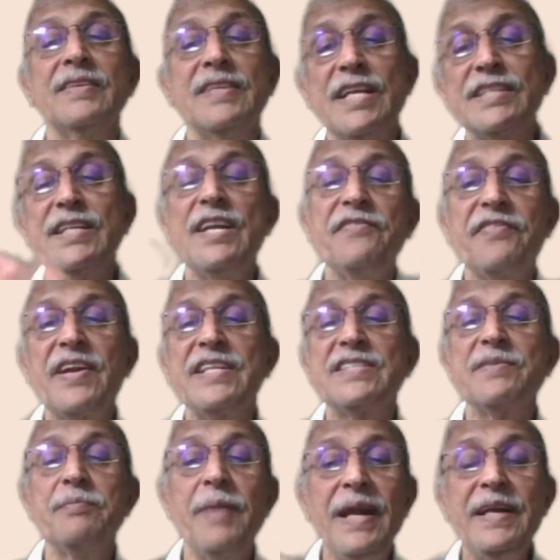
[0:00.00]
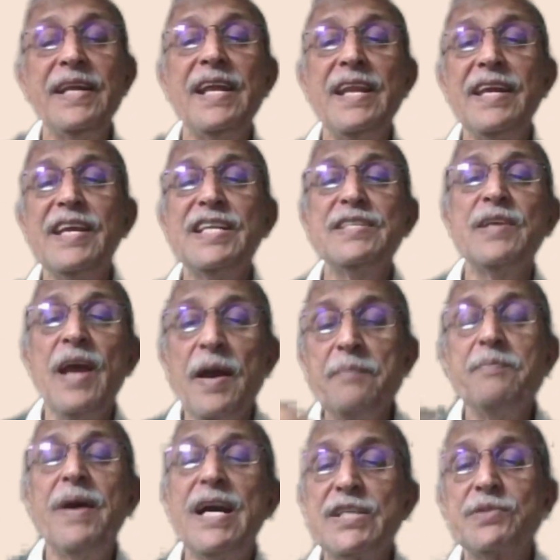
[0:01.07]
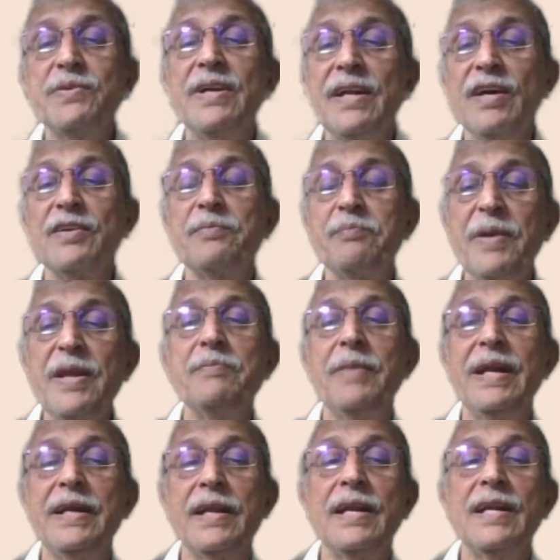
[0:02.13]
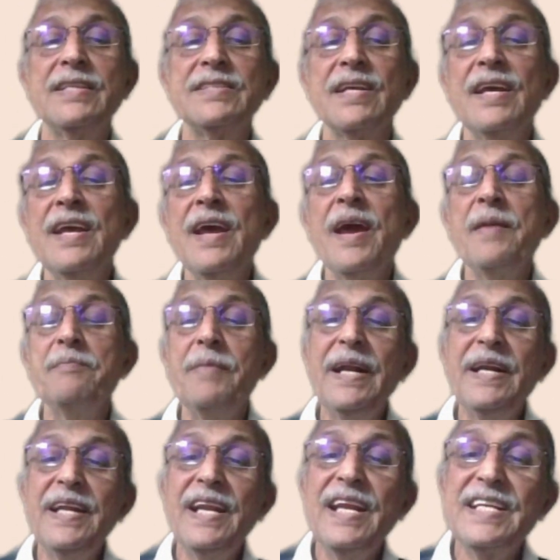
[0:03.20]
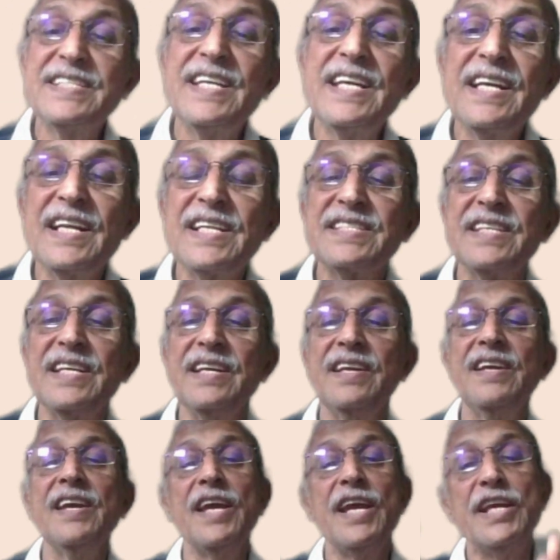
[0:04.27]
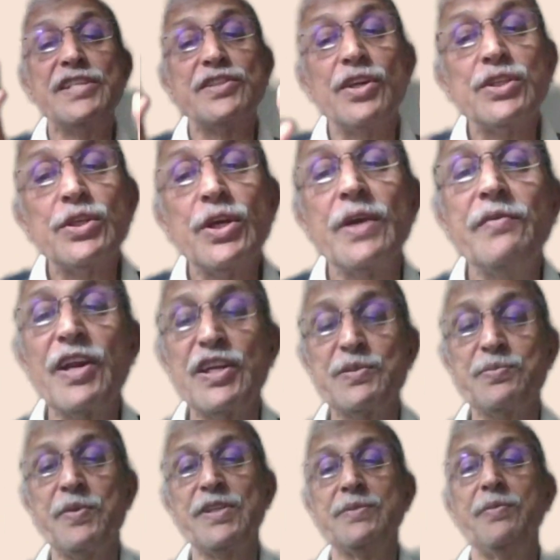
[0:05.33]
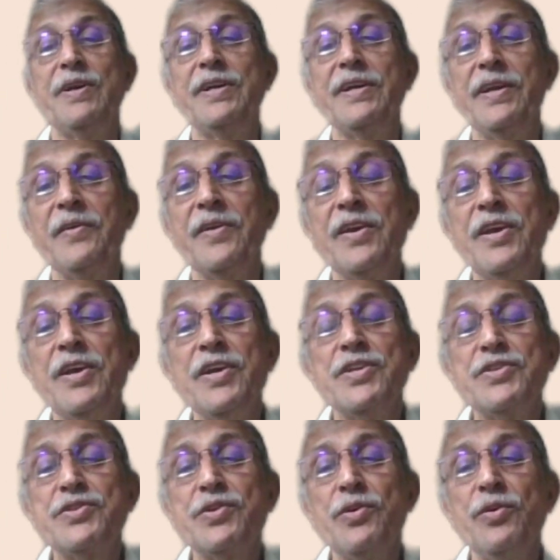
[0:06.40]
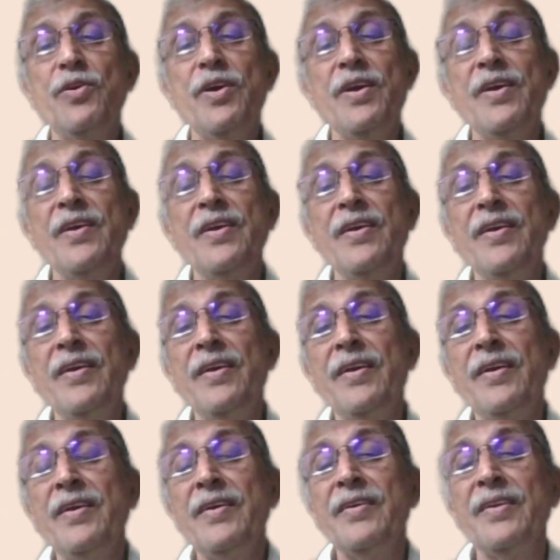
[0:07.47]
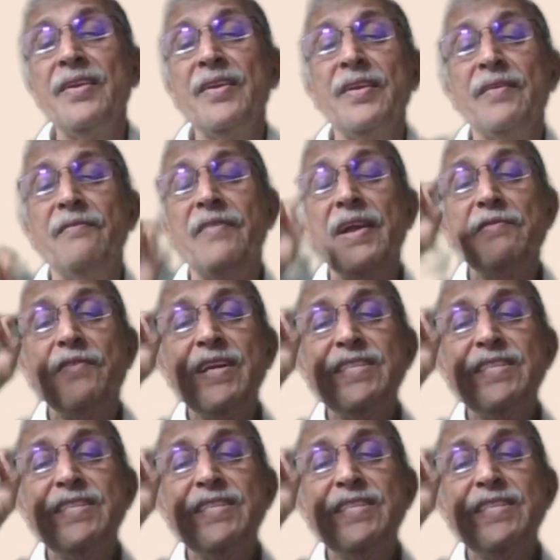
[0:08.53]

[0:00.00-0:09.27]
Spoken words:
there's a difference. Maintaining is password or pin maintenance. Maintaining secrecy is also your responsibility. So, when